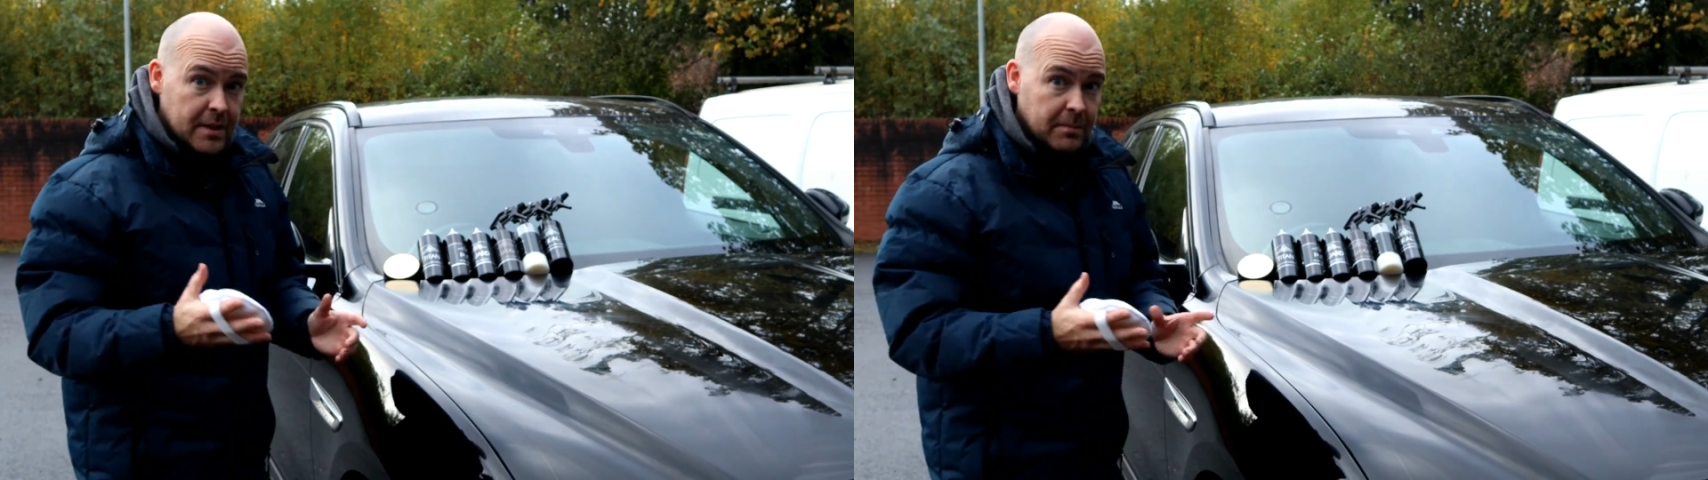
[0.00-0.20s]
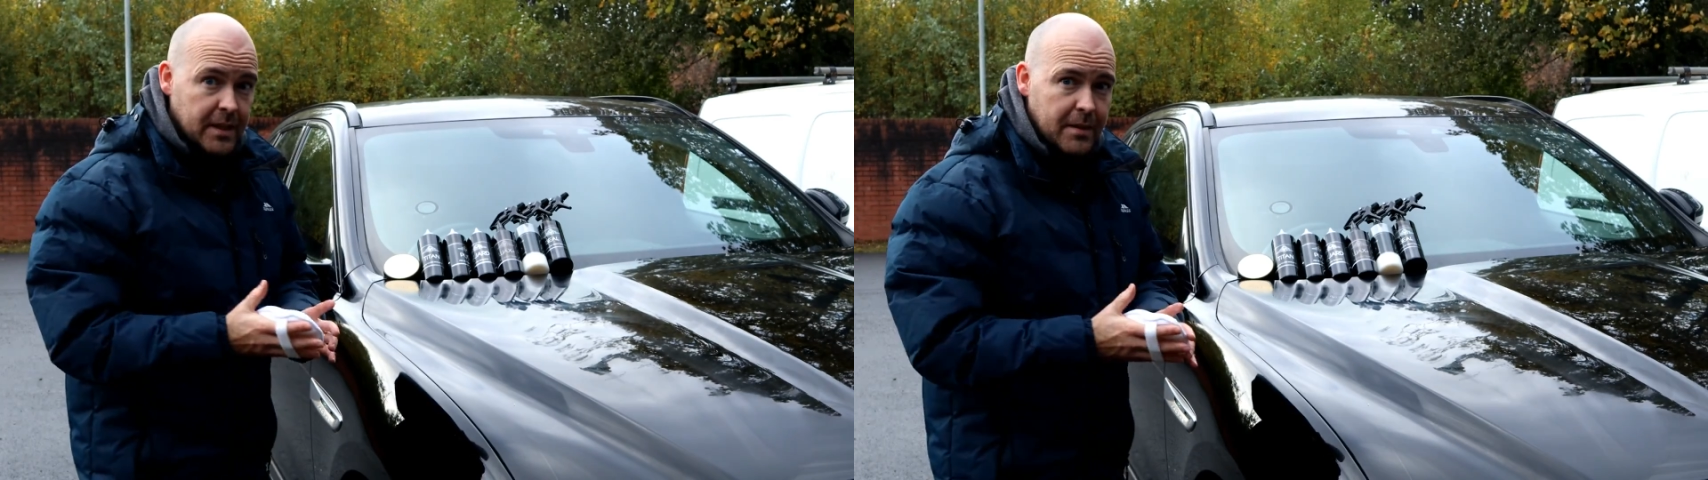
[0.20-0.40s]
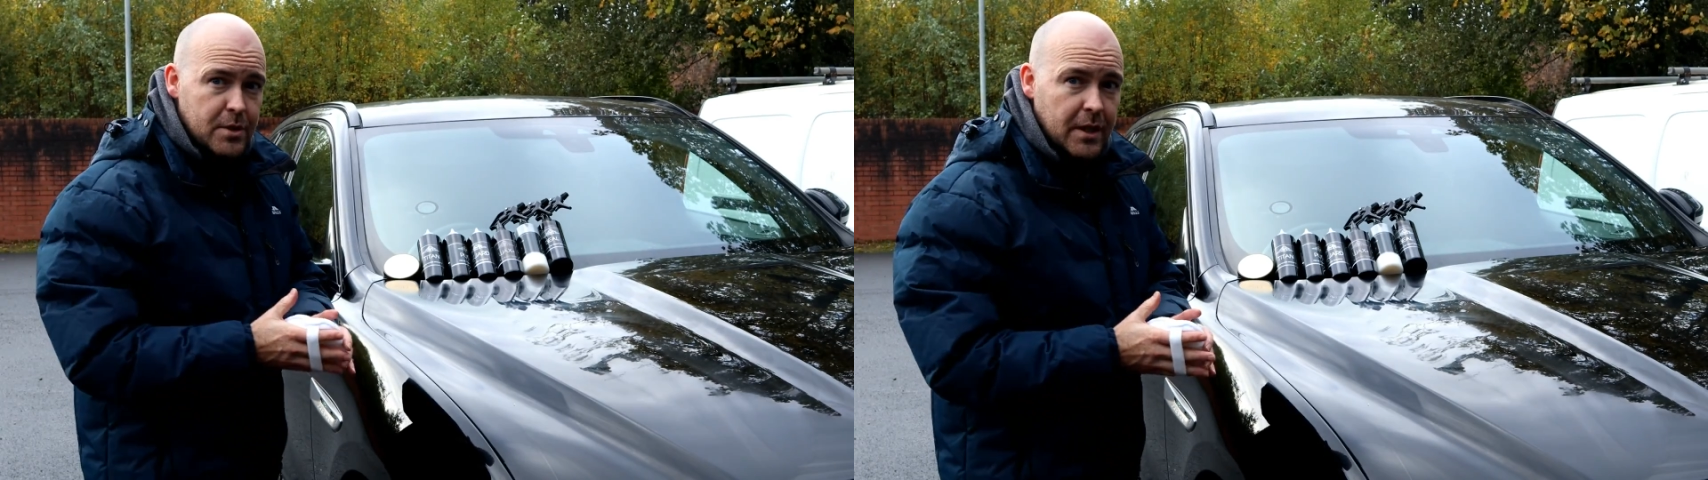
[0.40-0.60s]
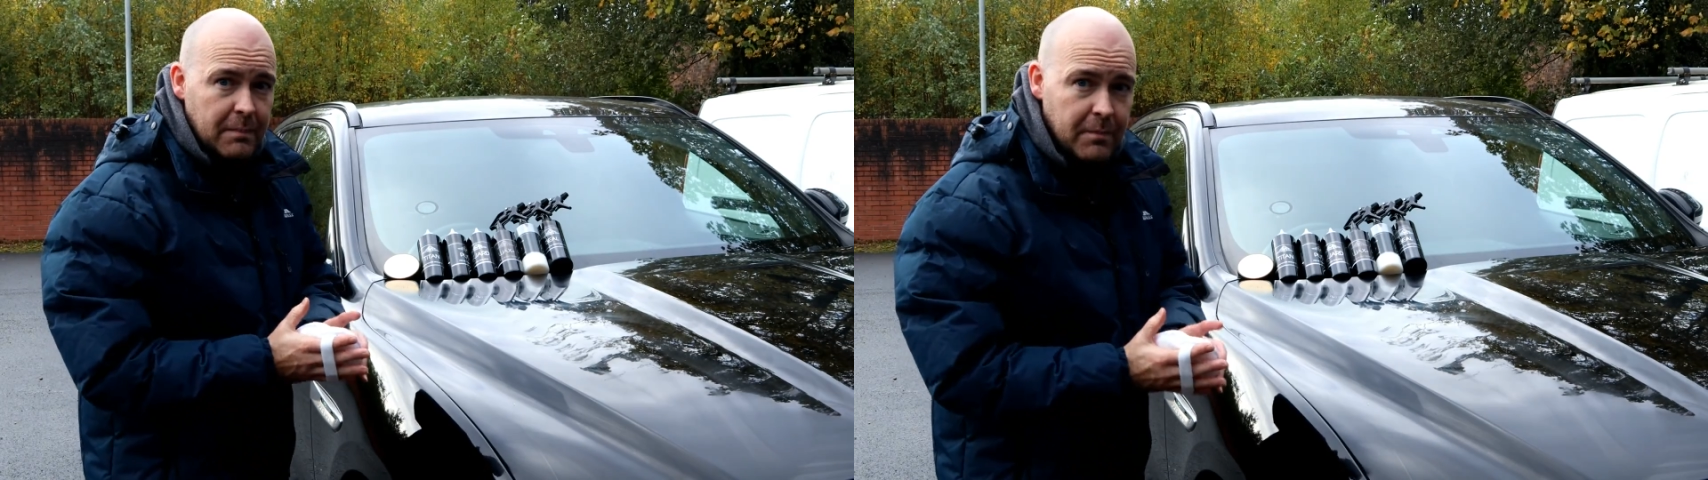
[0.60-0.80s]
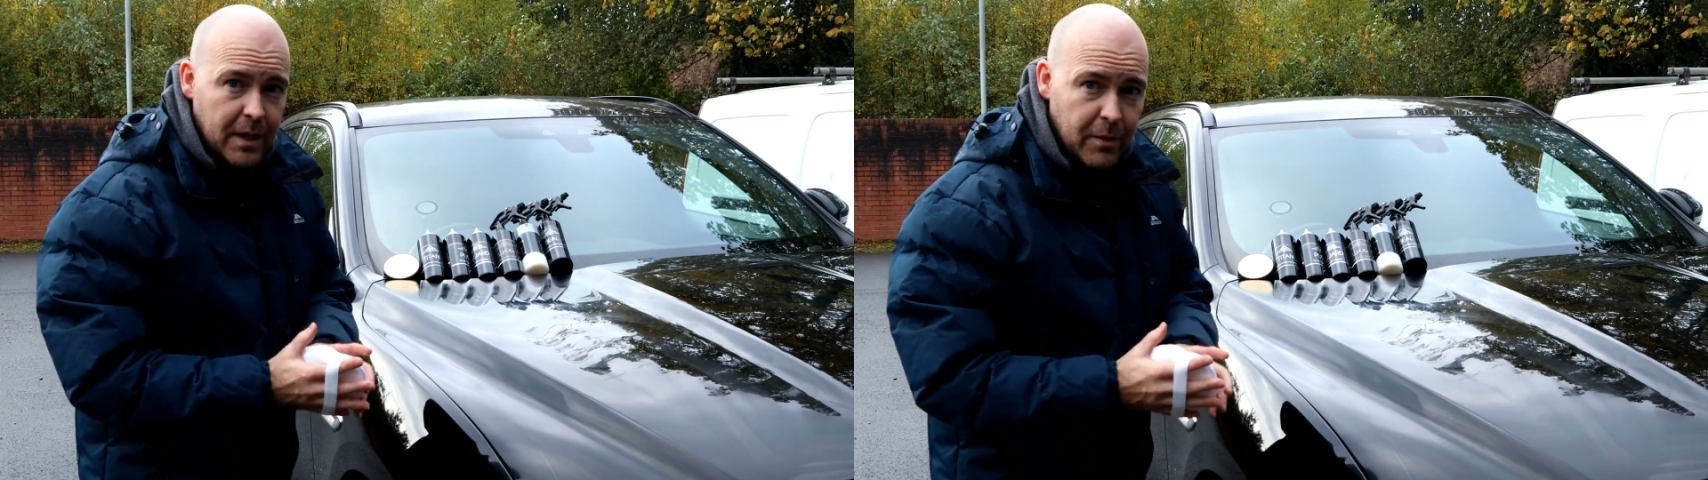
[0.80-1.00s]
sometimes you
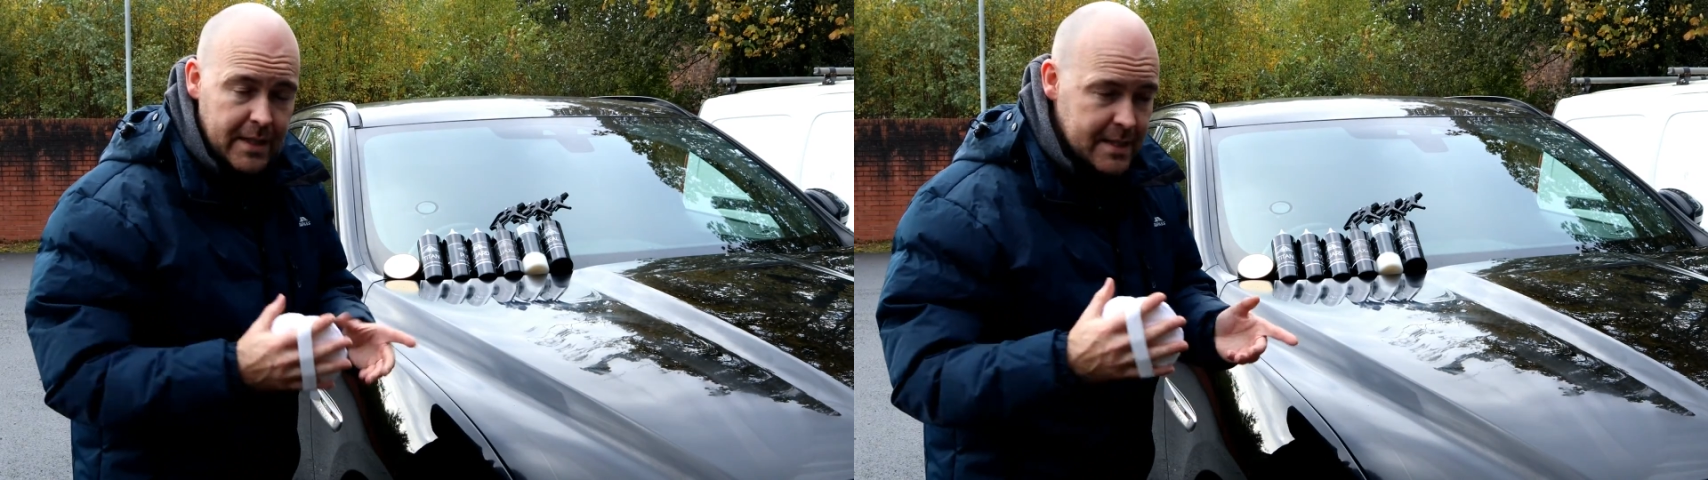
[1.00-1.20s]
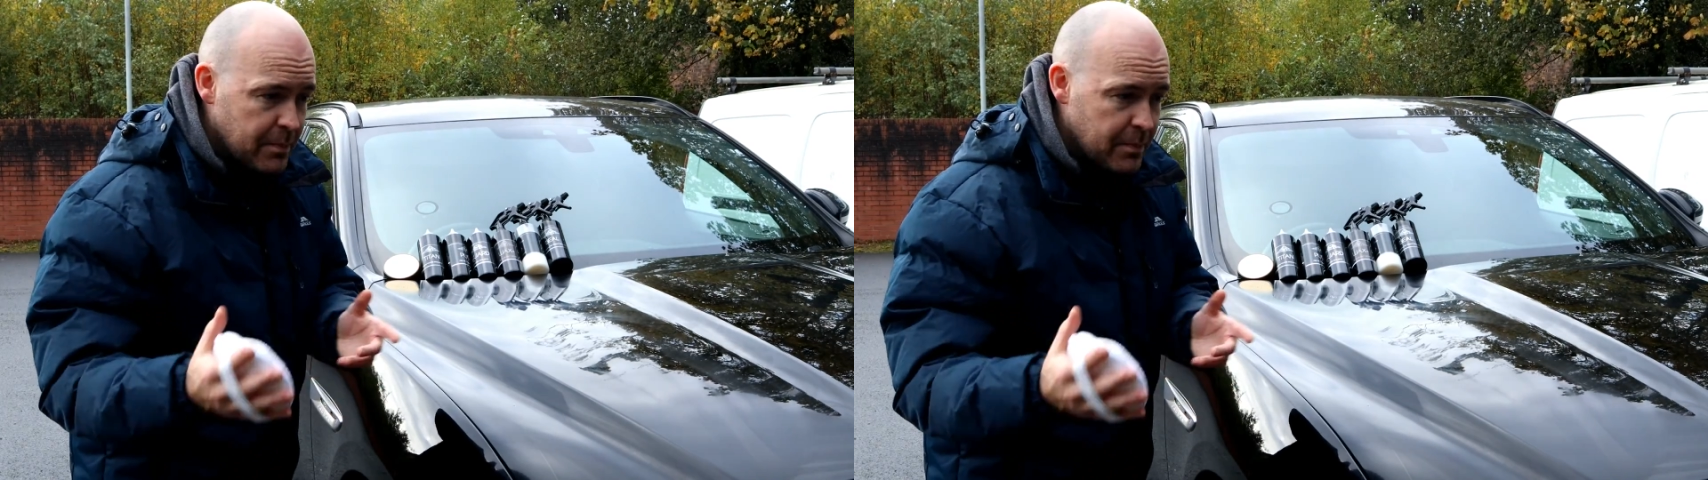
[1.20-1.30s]
can be quite